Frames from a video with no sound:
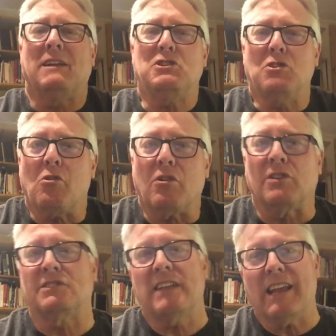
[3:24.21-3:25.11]
It's
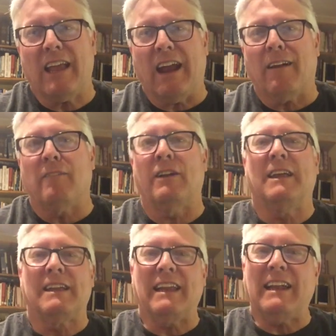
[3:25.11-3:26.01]
yours. Take care of it.
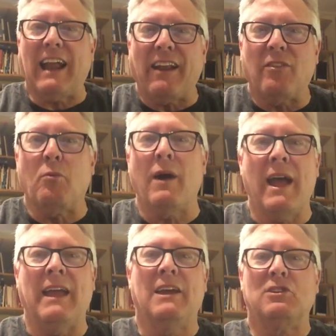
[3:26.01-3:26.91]
Get it out of the
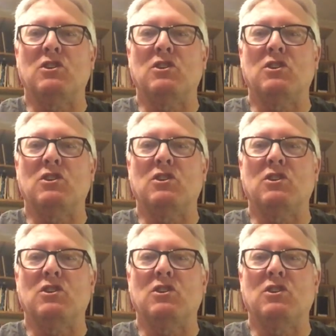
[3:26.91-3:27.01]
way.